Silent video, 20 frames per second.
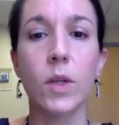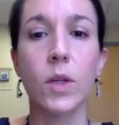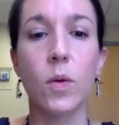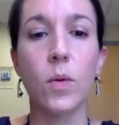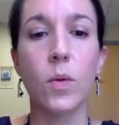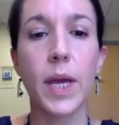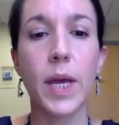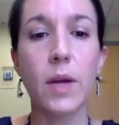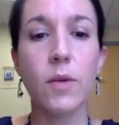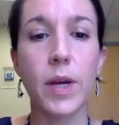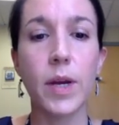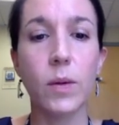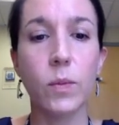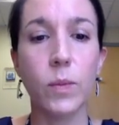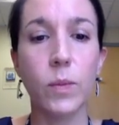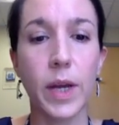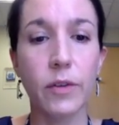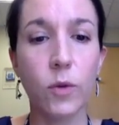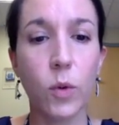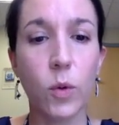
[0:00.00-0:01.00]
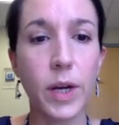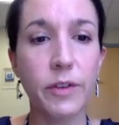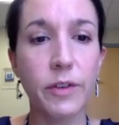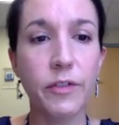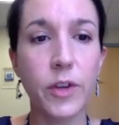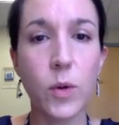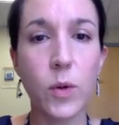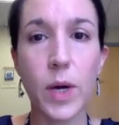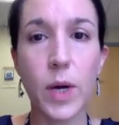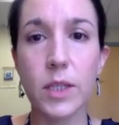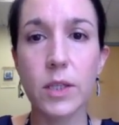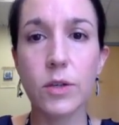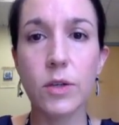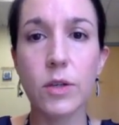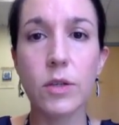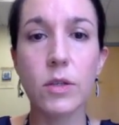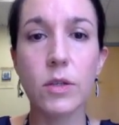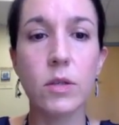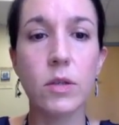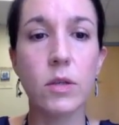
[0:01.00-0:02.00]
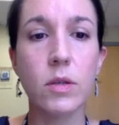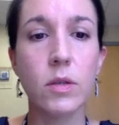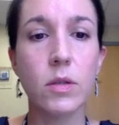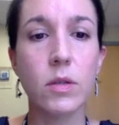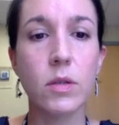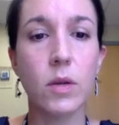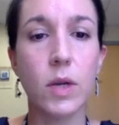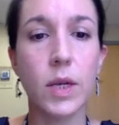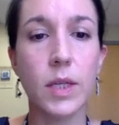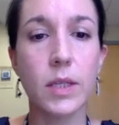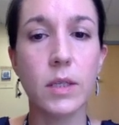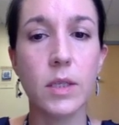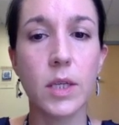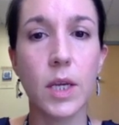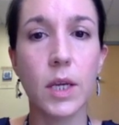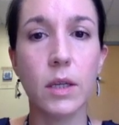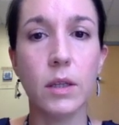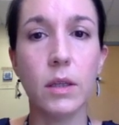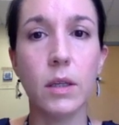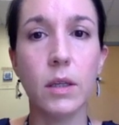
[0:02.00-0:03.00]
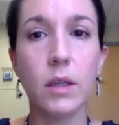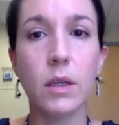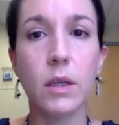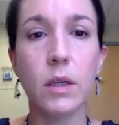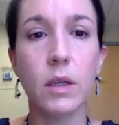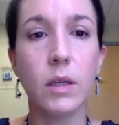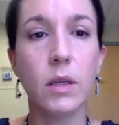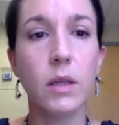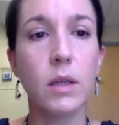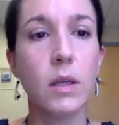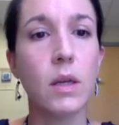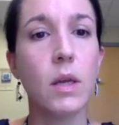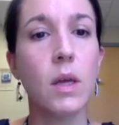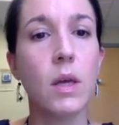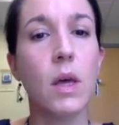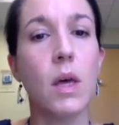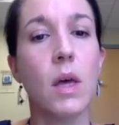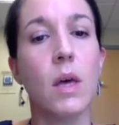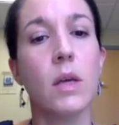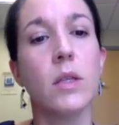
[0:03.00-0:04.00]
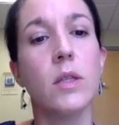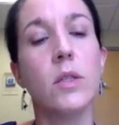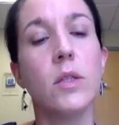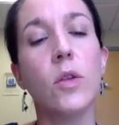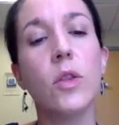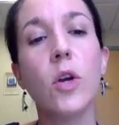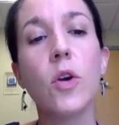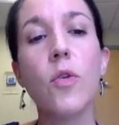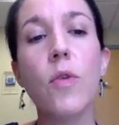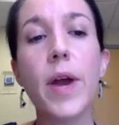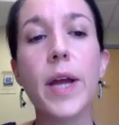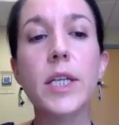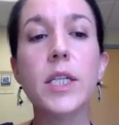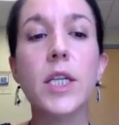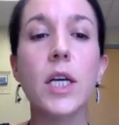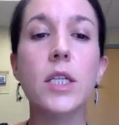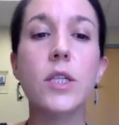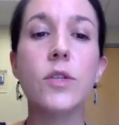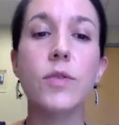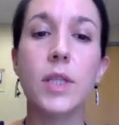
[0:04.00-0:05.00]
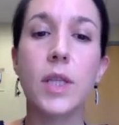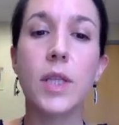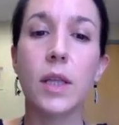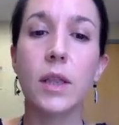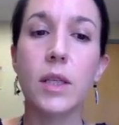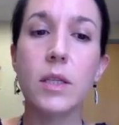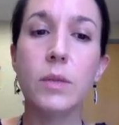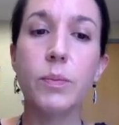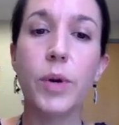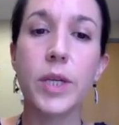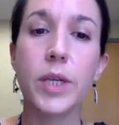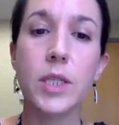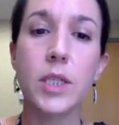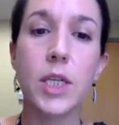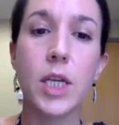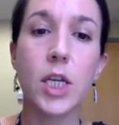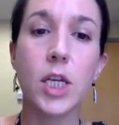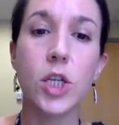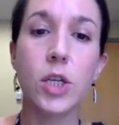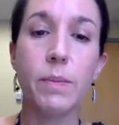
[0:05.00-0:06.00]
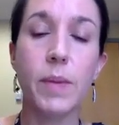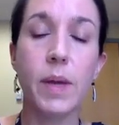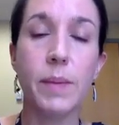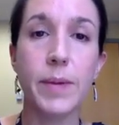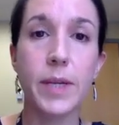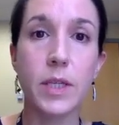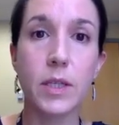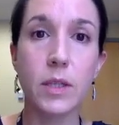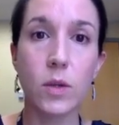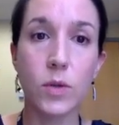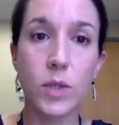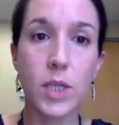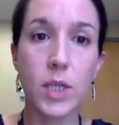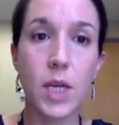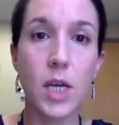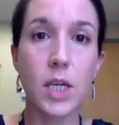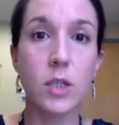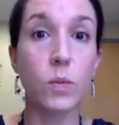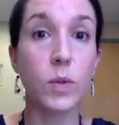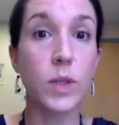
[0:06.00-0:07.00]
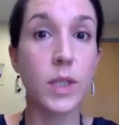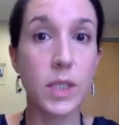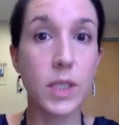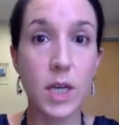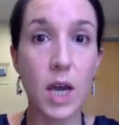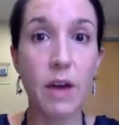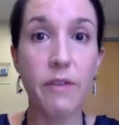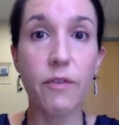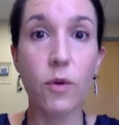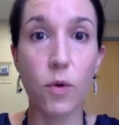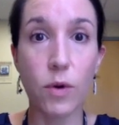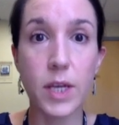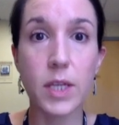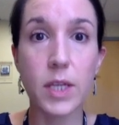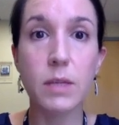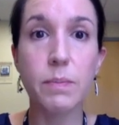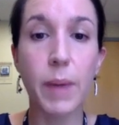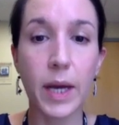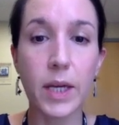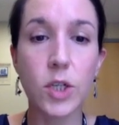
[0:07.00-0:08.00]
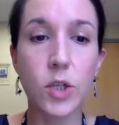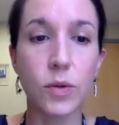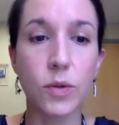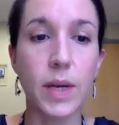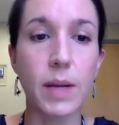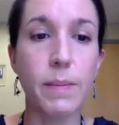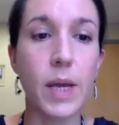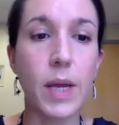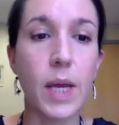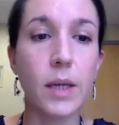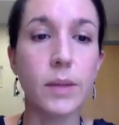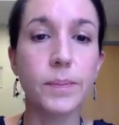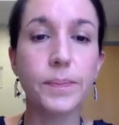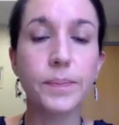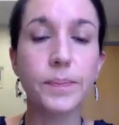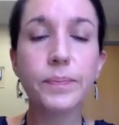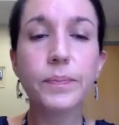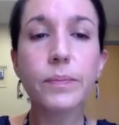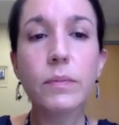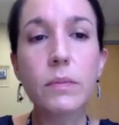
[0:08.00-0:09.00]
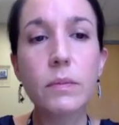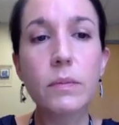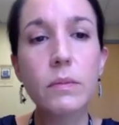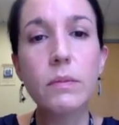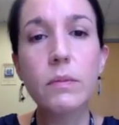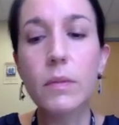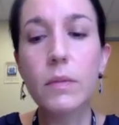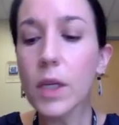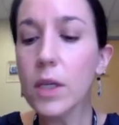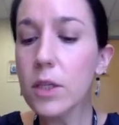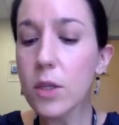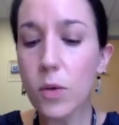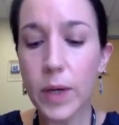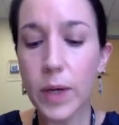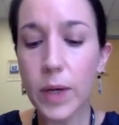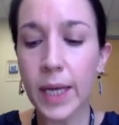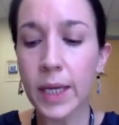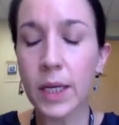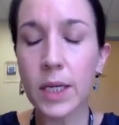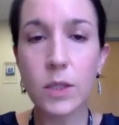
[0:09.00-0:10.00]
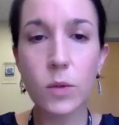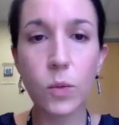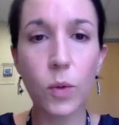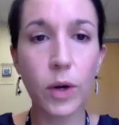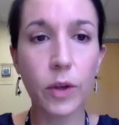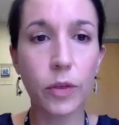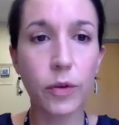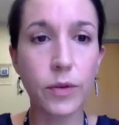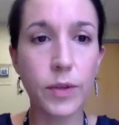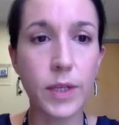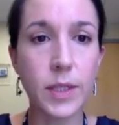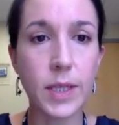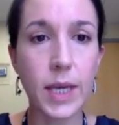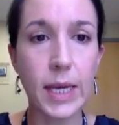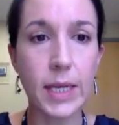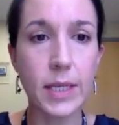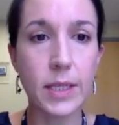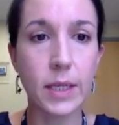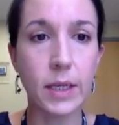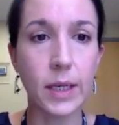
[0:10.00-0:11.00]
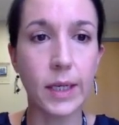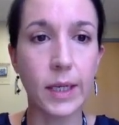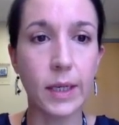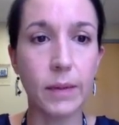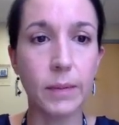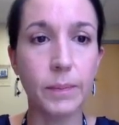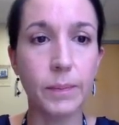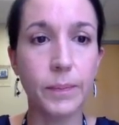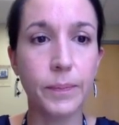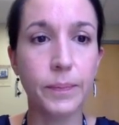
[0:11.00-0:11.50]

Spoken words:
Okay, great. We have quite a few answers. So let's take a look. So the correct answer is that this presentation may be associated with Staph aureus bacteremia. So again, let's work through this case a little.